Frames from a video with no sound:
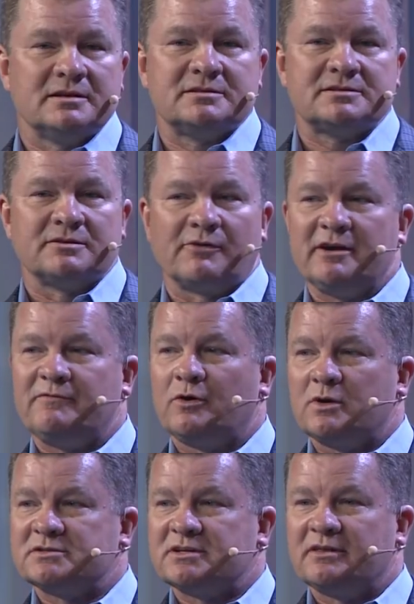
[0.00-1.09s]
it's the right
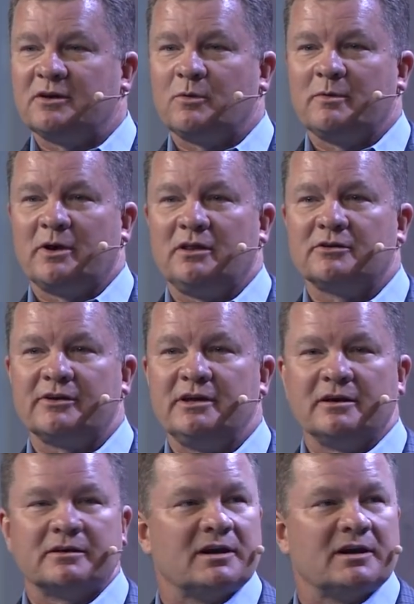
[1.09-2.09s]
focus. I think we would all agree that